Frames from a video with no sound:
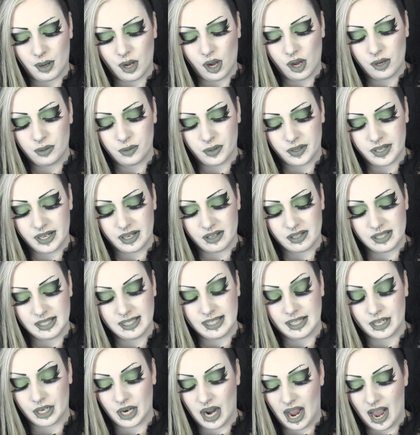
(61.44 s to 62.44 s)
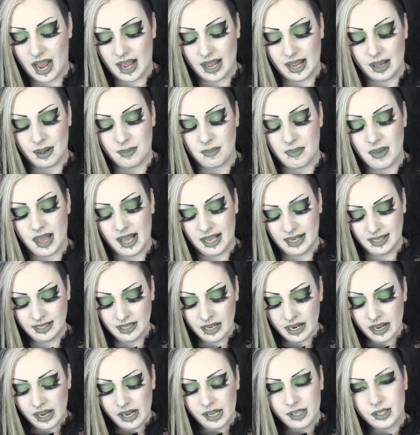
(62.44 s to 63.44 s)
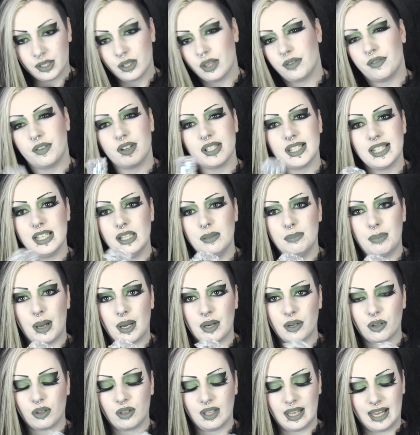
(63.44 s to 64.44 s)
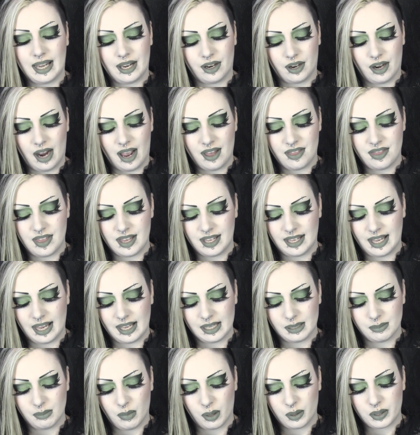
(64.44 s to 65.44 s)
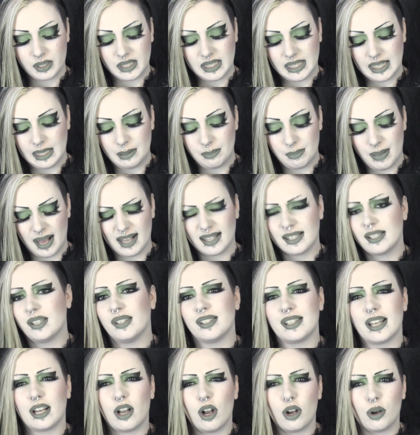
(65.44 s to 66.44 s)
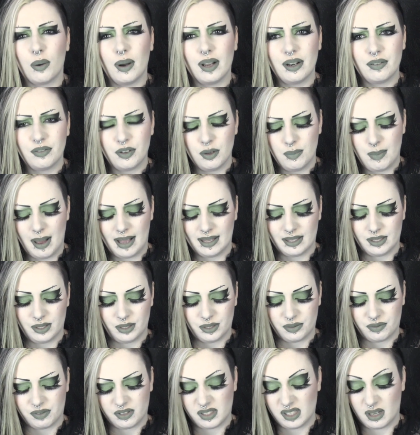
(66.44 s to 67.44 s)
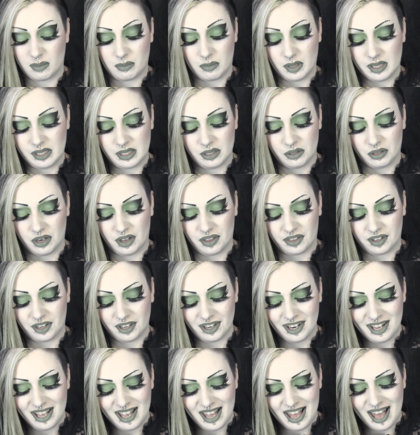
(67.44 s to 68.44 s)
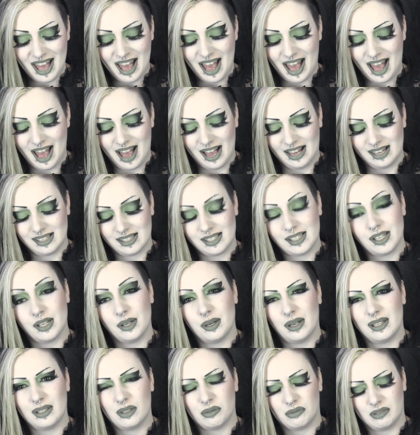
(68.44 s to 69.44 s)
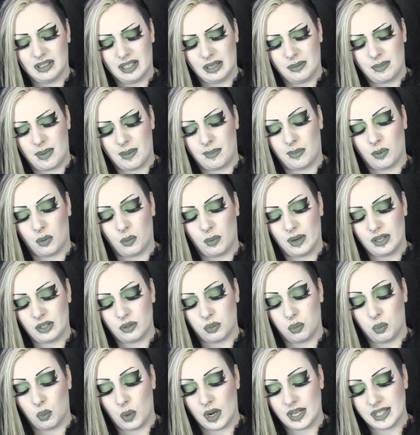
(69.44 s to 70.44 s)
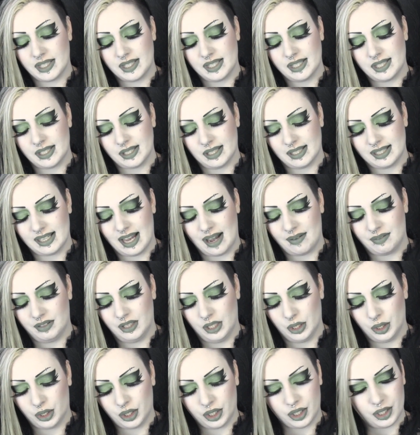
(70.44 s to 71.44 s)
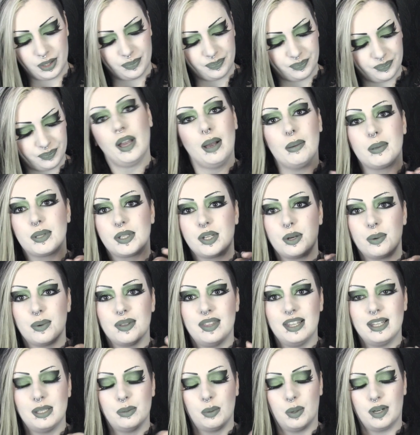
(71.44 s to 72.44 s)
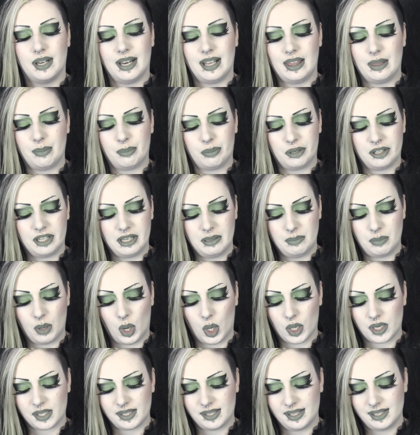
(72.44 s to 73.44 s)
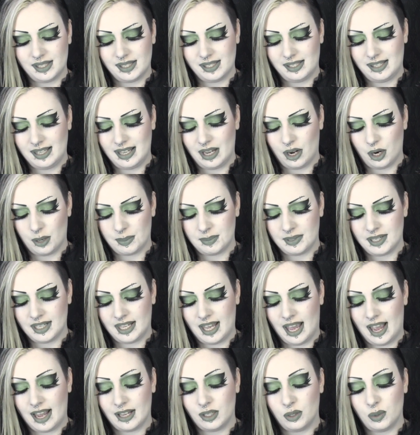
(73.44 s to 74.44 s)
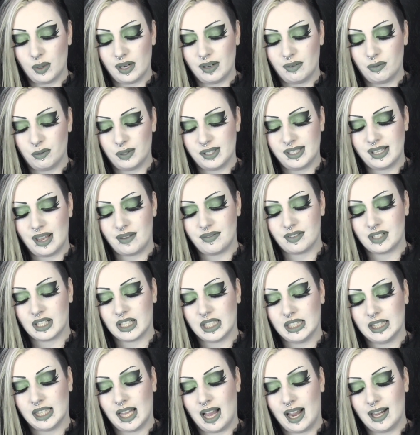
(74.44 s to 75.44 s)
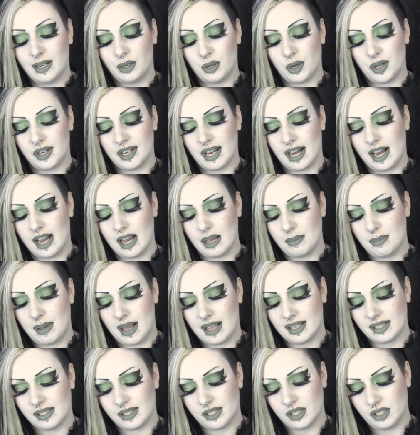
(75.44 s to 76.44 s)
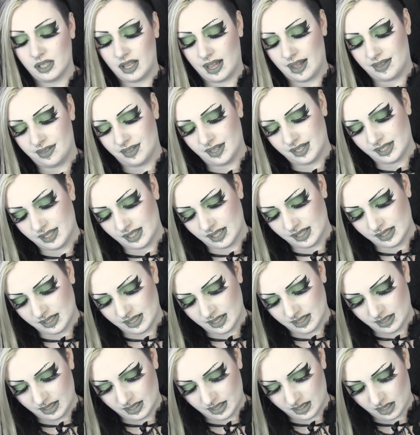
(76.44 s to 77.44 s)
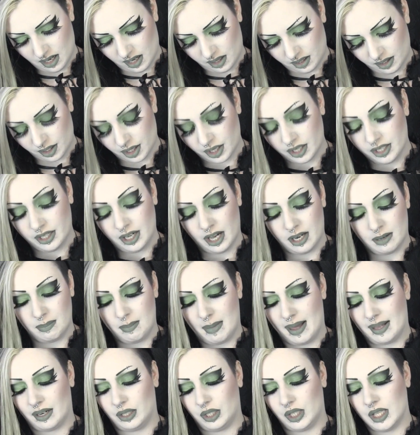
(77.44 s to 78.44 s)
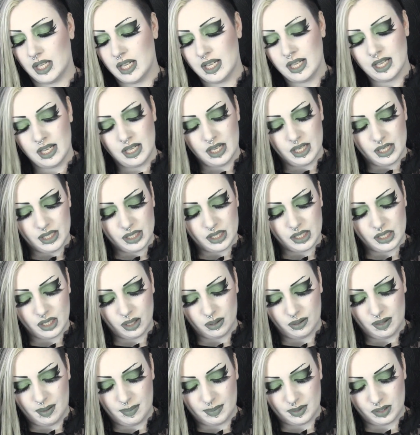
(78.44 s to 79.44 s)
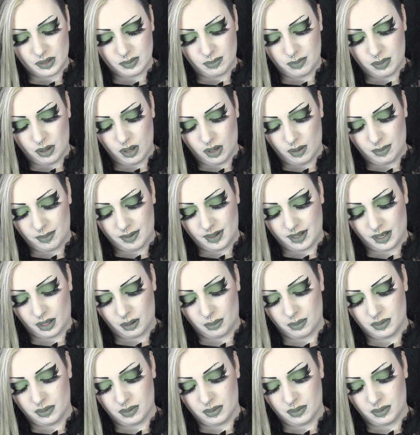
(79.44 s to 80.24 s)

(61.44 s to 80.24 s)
about 100 years later, I am in. So the first little bundle here, I think, is mostly pencils. I got quite a few pencils for some reason or other, so I don't really remember which ones, so let's have a look. Okay, we'll start with this one in the pretty box. This is the Urban Decay 24/7 Glide On Eye Pencil, and this is in the colour Gunmetal. So let me just pop that